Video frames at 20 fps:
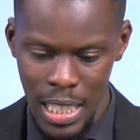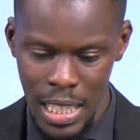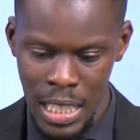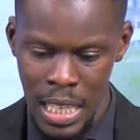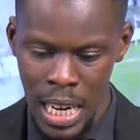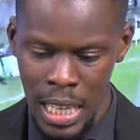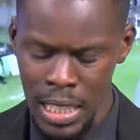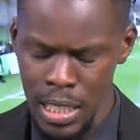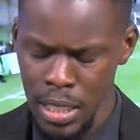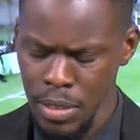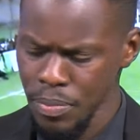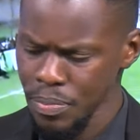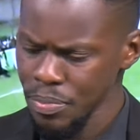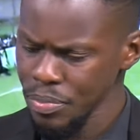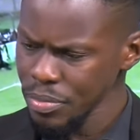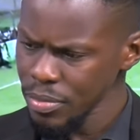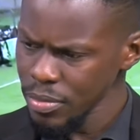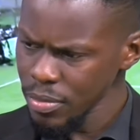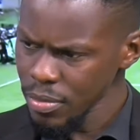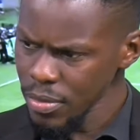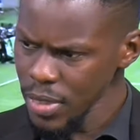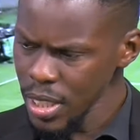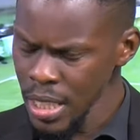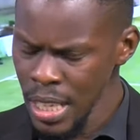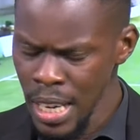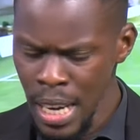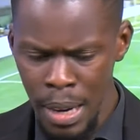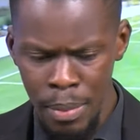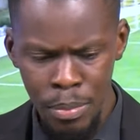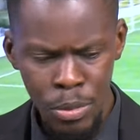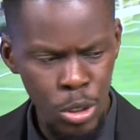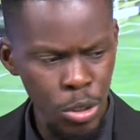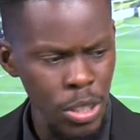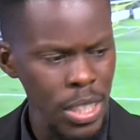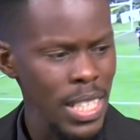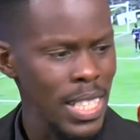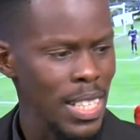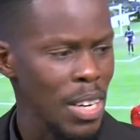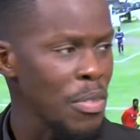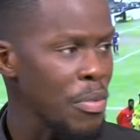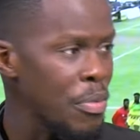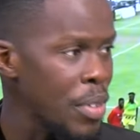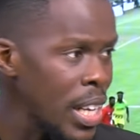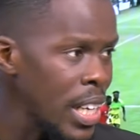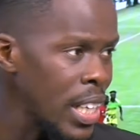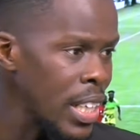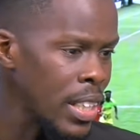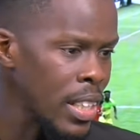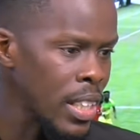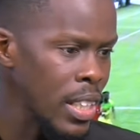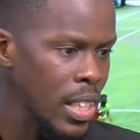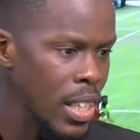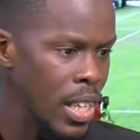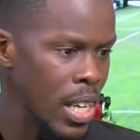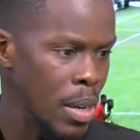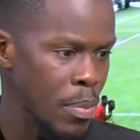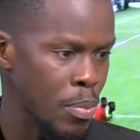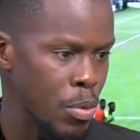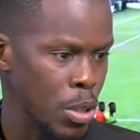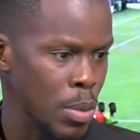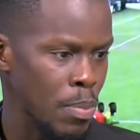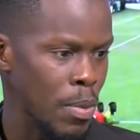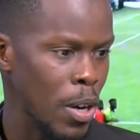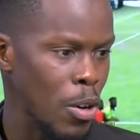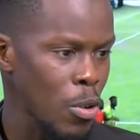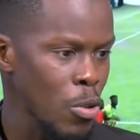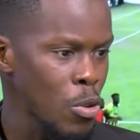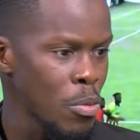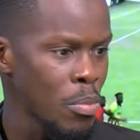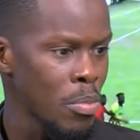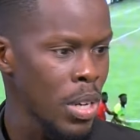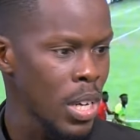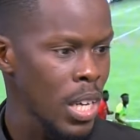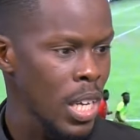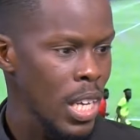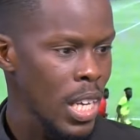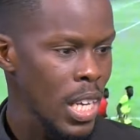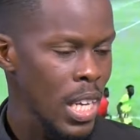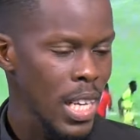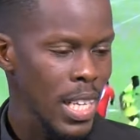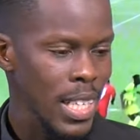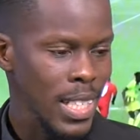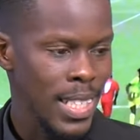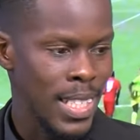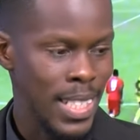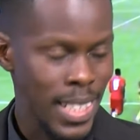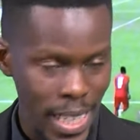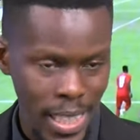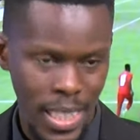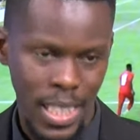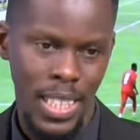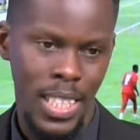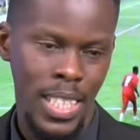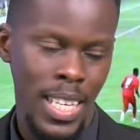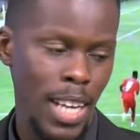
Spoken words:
is that during his unveiling, Prosper Ogum said it. He